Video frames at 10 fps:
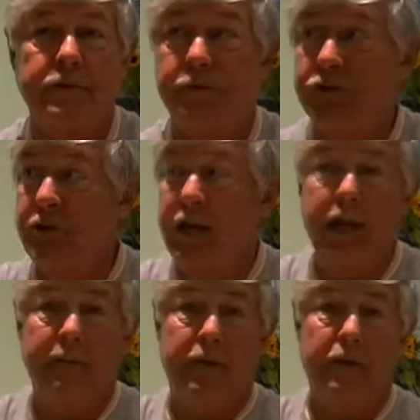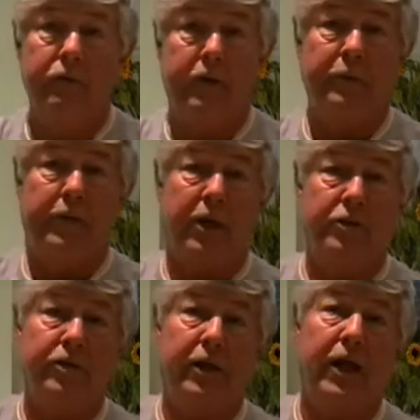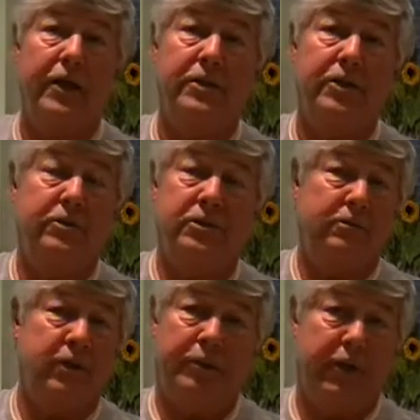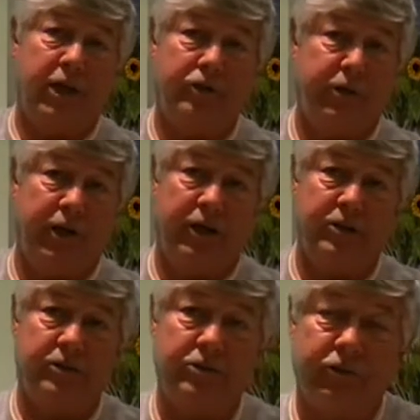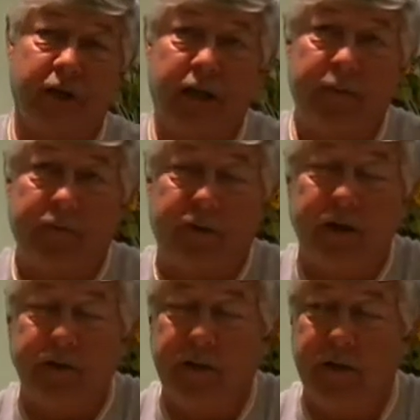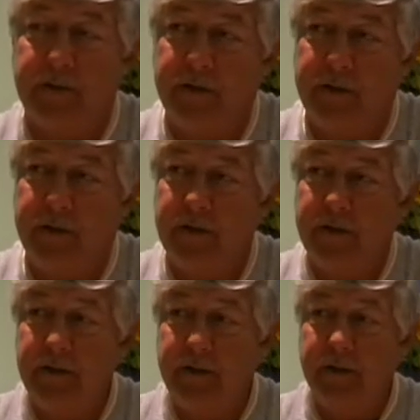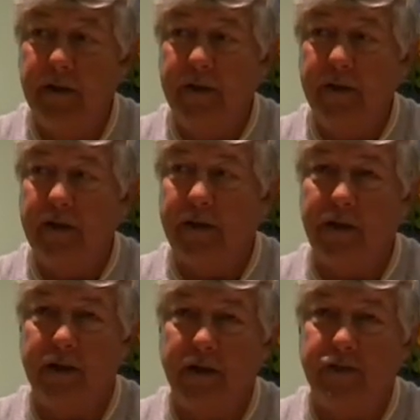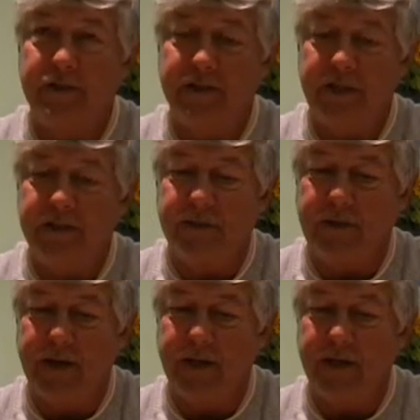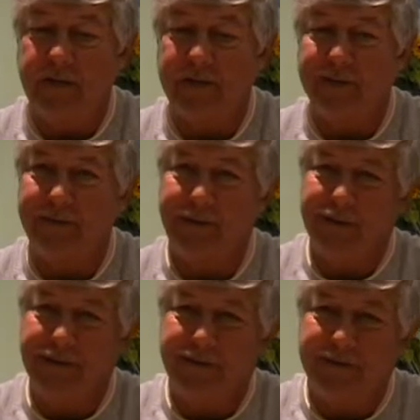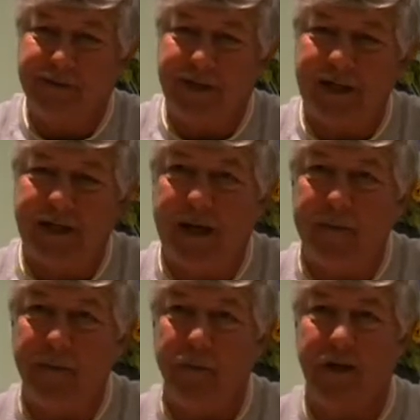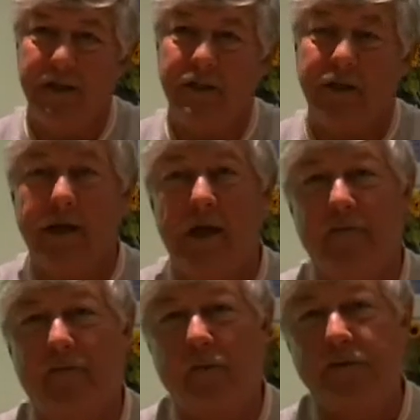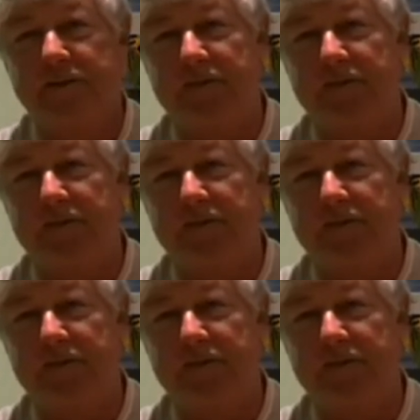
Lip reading: We was training up the corner, up the country lanes. I used to go up the country lanes and train up the road there. And I used to say to Andy, I said, well, I'd take a couple of weeks and I'd get a false